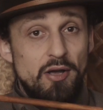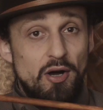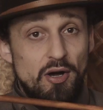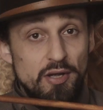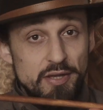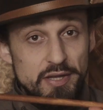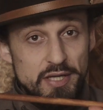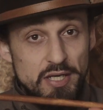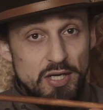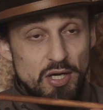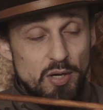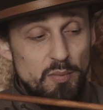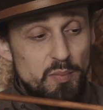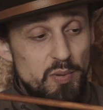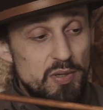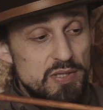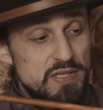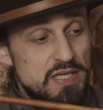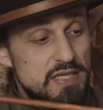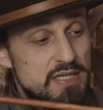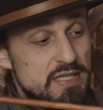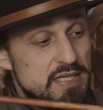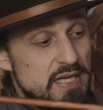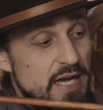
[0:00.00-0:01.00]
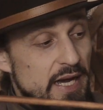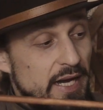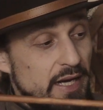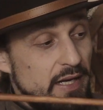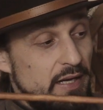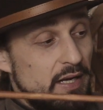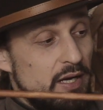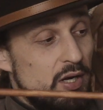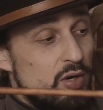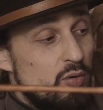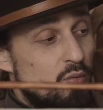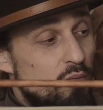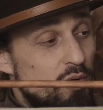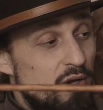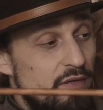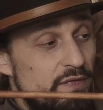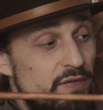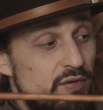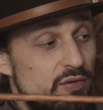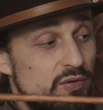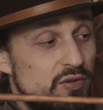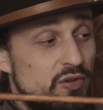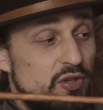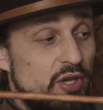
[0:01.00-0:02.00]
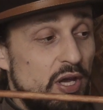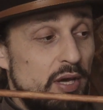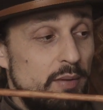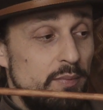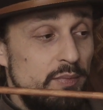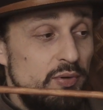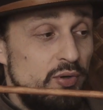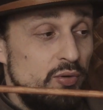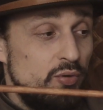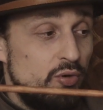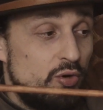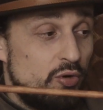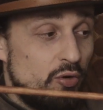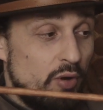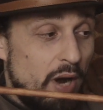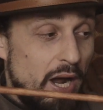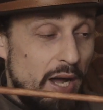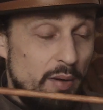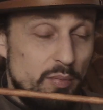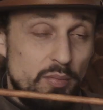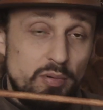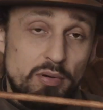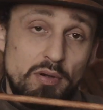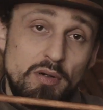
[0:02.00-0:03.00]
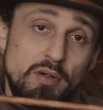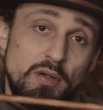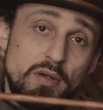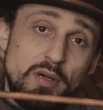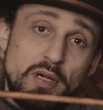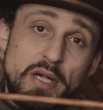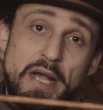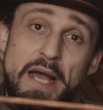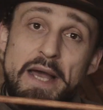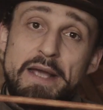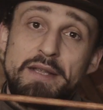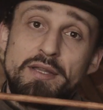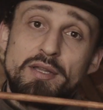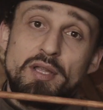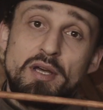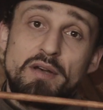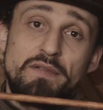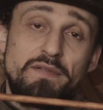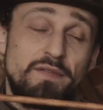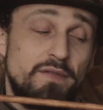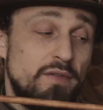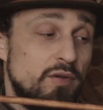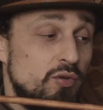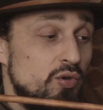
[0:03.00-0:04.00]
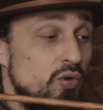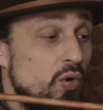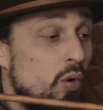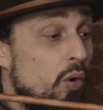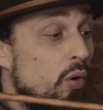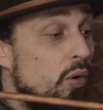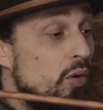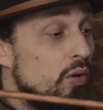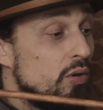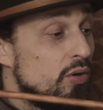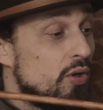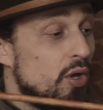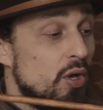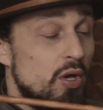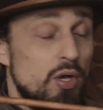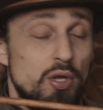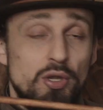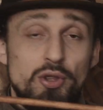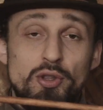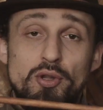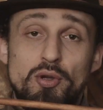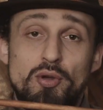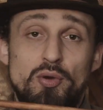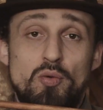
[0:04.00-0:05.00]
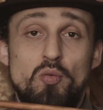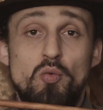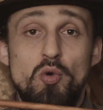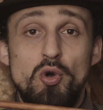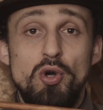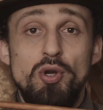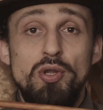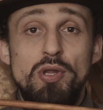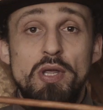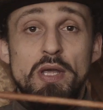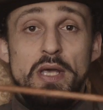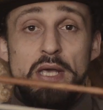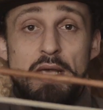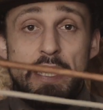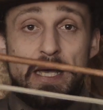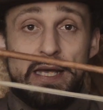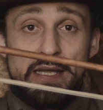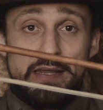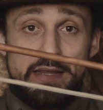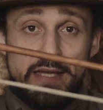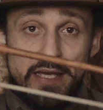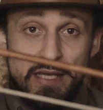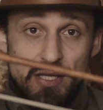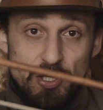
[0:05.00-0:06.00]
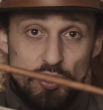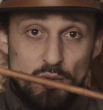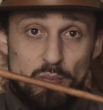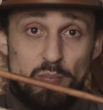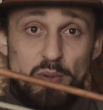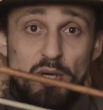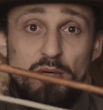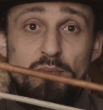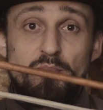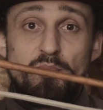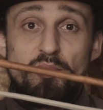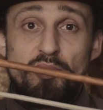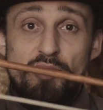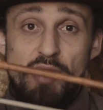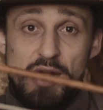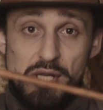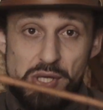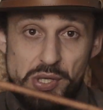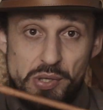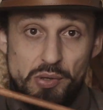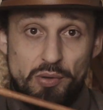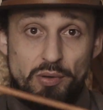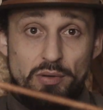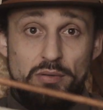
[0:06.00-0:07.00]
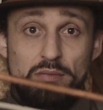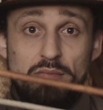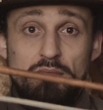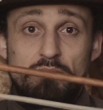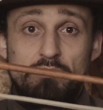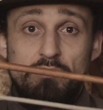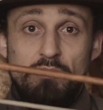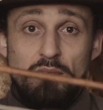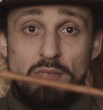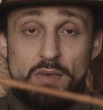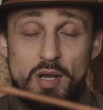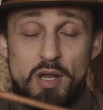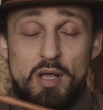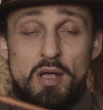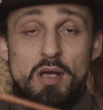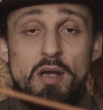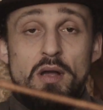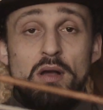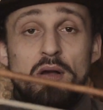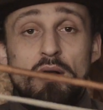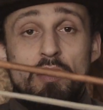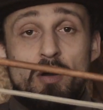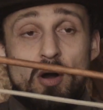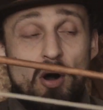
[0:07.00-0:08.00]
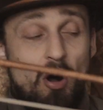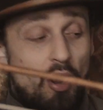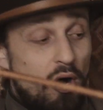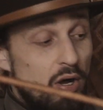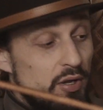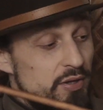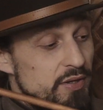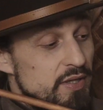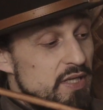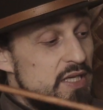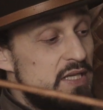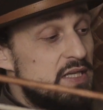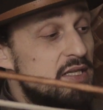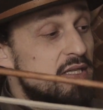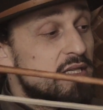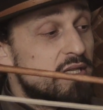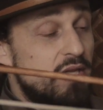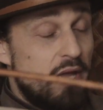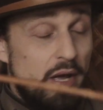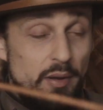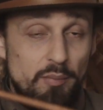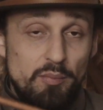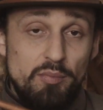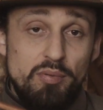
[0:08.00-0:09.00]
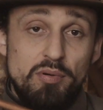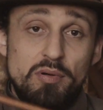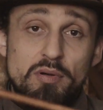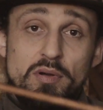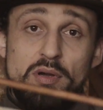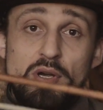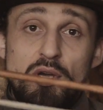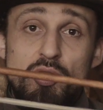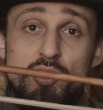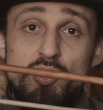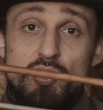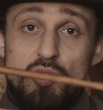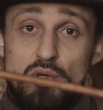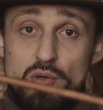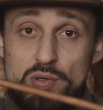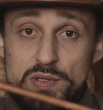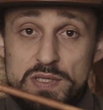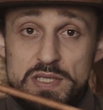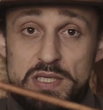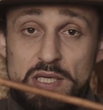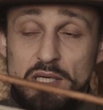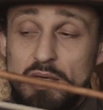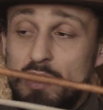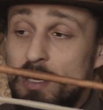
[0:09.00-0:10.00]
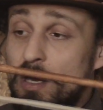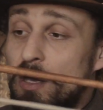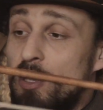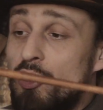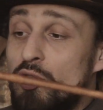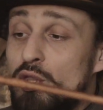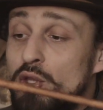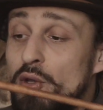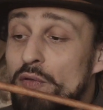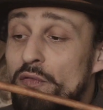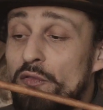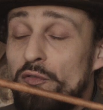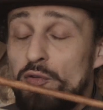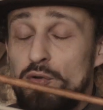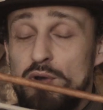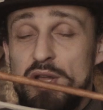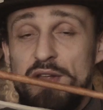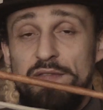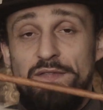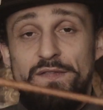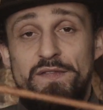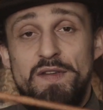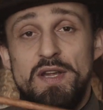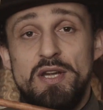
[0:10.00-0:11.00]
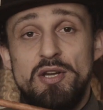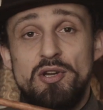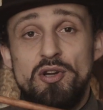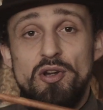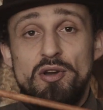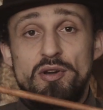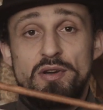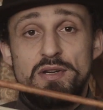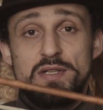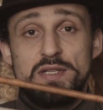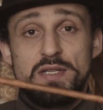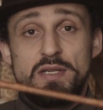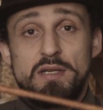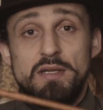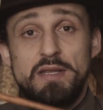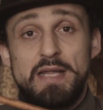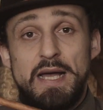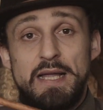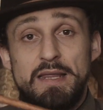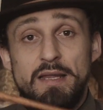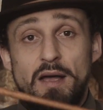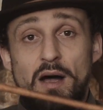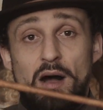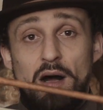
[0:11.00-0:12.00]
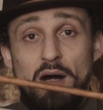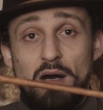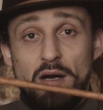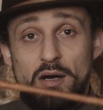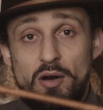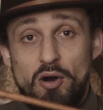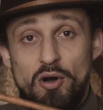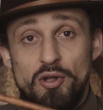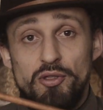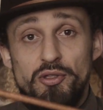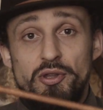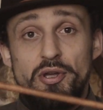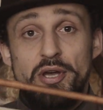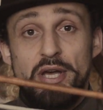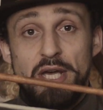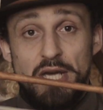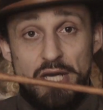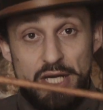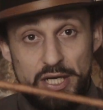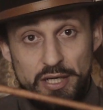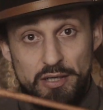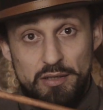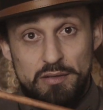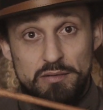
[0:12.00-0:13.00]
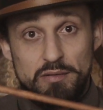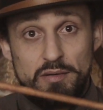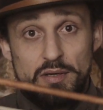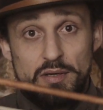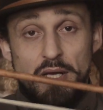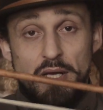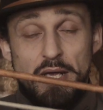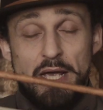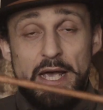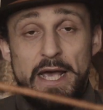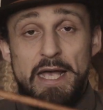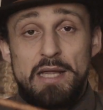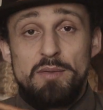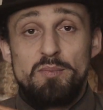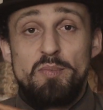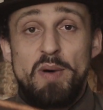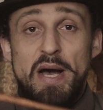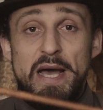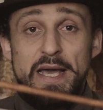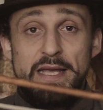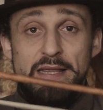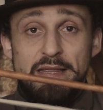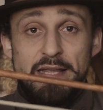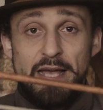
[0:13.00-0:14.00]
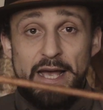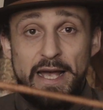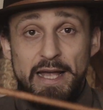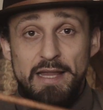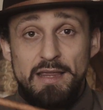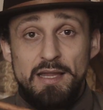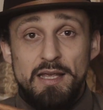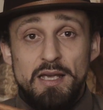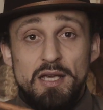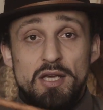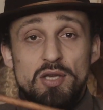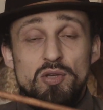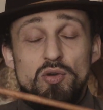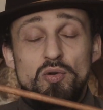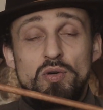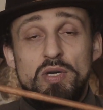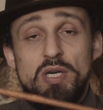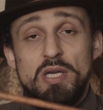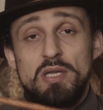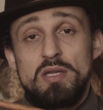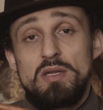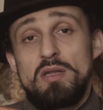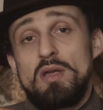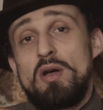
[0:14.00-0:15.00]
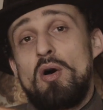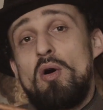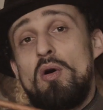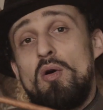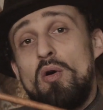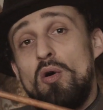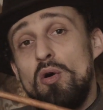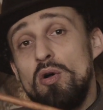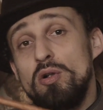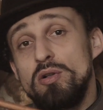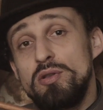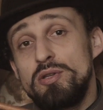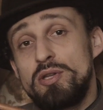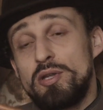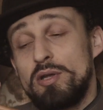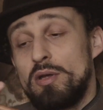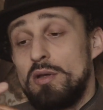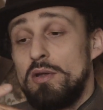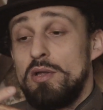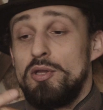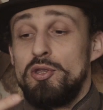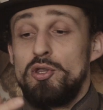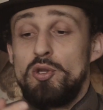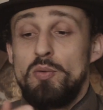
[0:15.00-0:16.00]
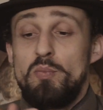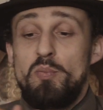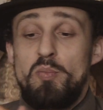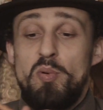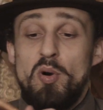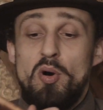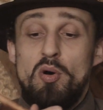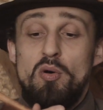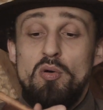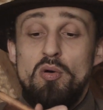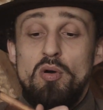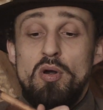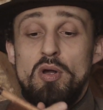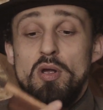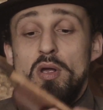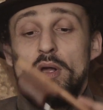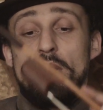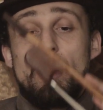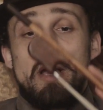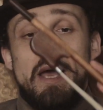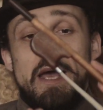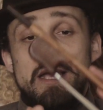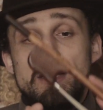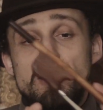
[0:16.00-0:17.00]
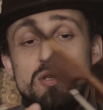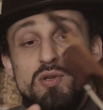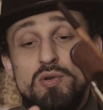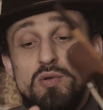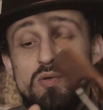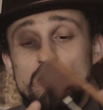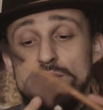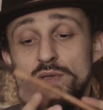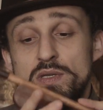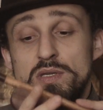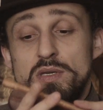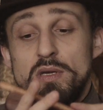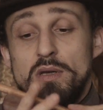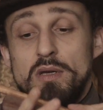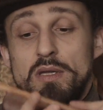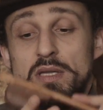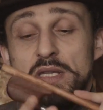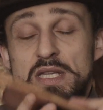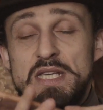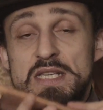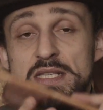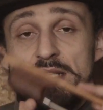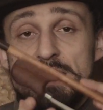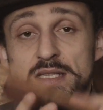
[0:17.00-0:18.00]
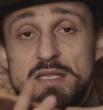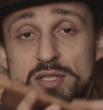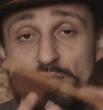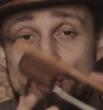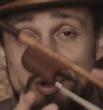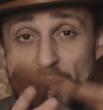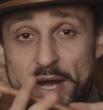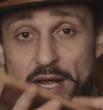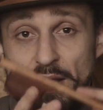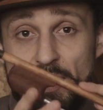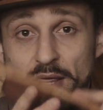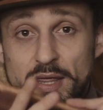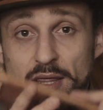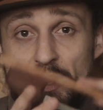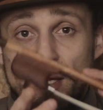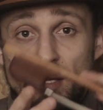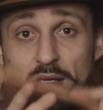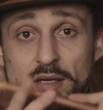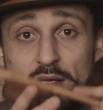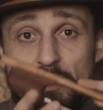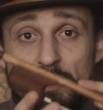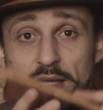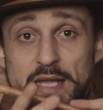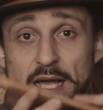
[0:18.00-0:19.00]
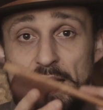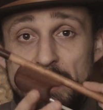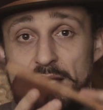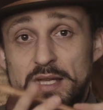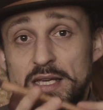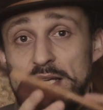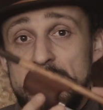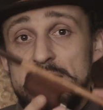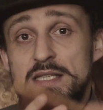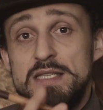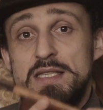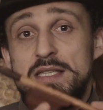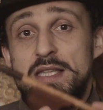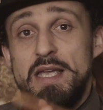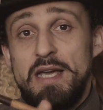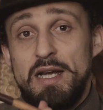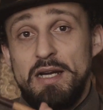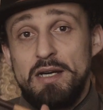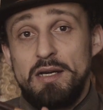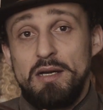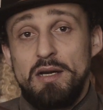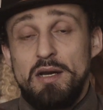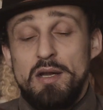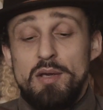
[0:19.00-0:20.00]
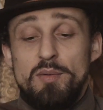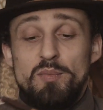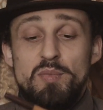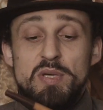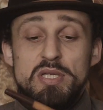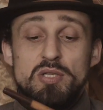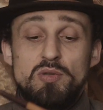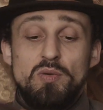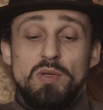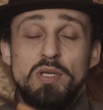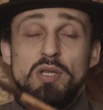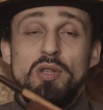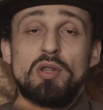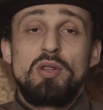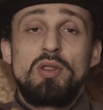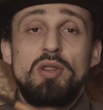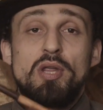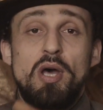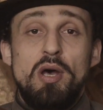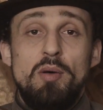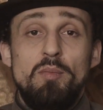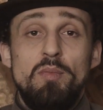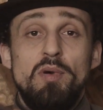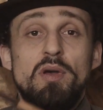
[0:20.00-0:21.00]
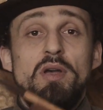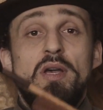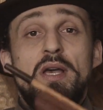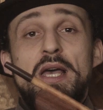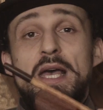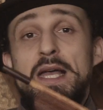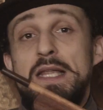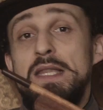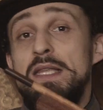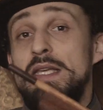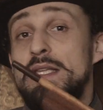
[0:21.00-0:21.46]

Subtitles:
on the opposite side with your thumb you grab, you hold the wood and then you put pressure on this thumb using the 3 fingers that are on the hair, and by that you can hold the bow and use this strength that is there between the thumb and